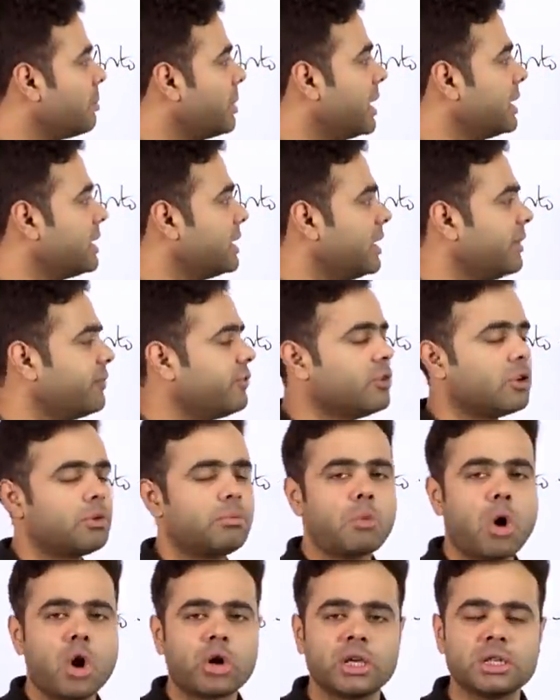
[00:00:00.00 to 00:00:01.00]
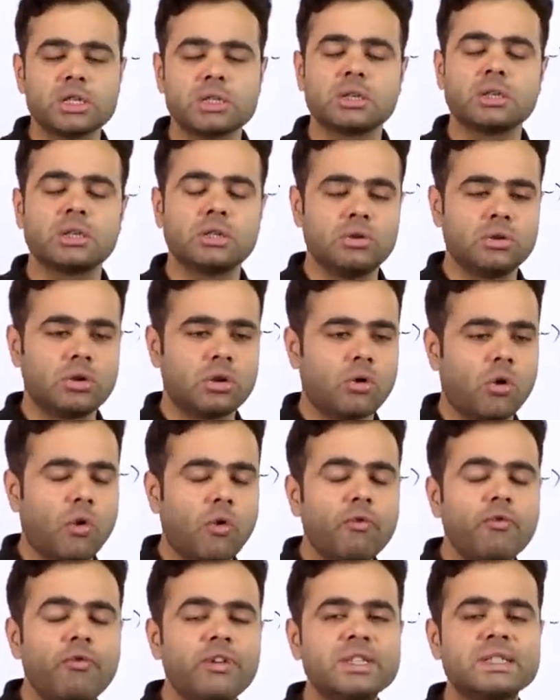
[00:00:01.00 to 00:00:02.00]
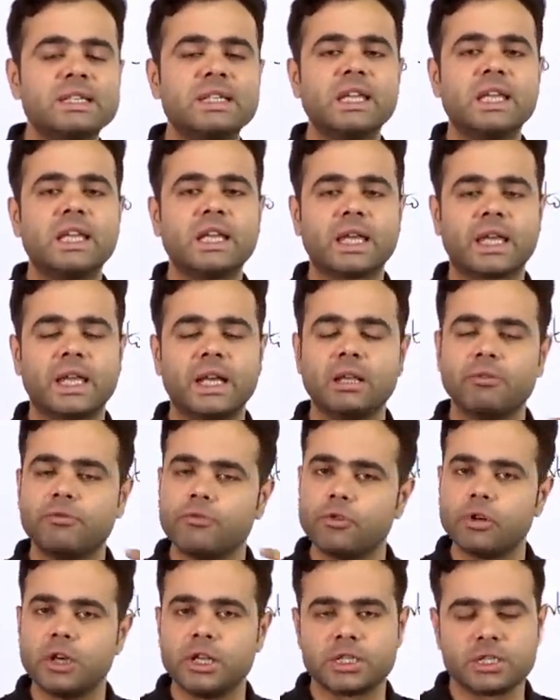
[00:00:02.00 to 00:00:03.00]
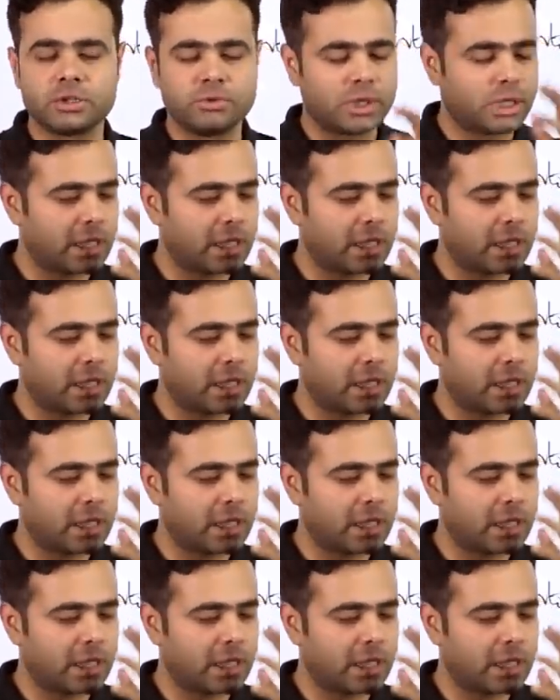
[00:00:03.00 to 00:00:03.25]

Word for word: But if you're mawkish, you're obviously get getting foolish.